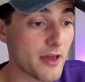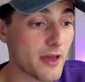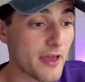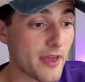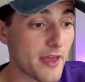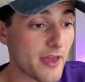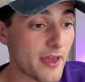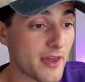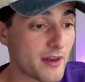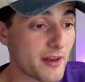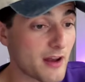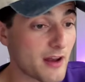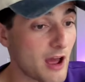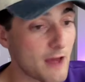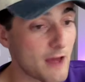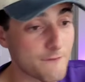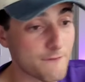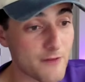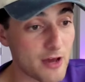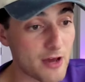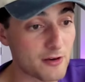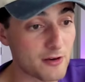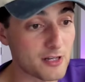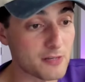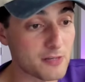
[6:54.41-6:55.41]
And I
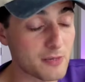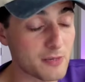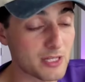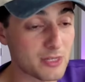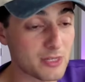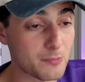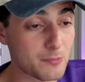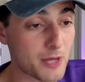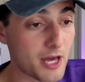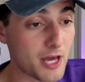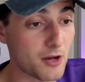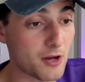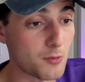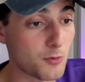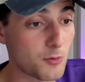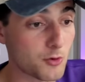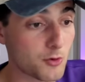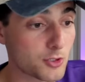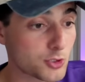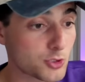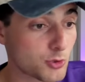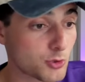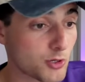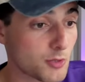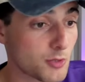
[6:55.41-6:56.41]
found it to make the paddle more
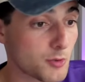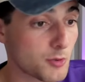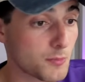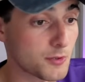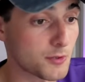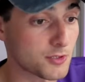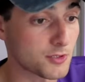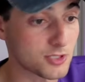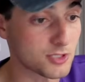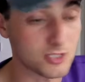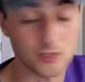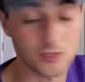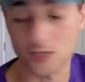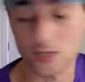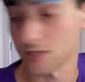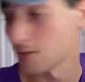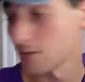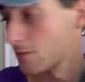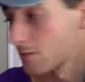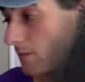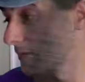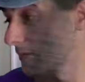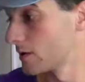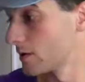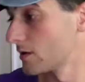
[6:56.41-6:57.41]
enjoyable personally.
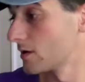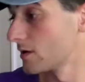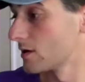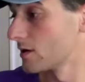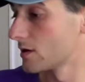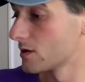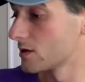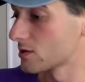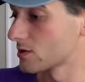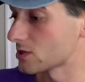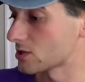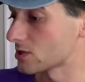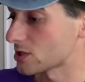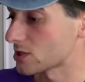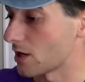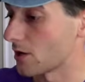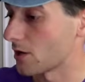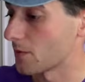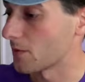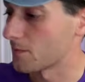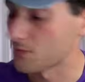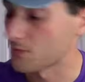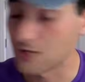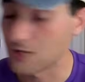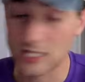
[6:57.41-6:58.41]

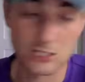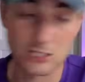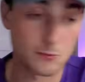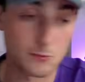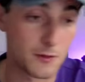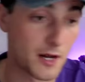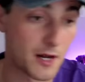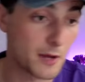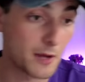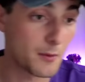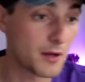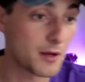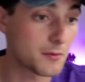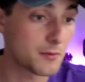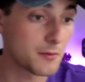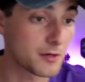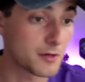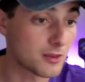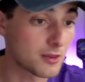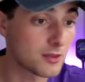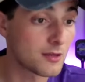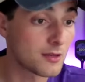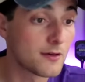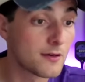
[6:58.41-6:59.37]
So that's what I went with.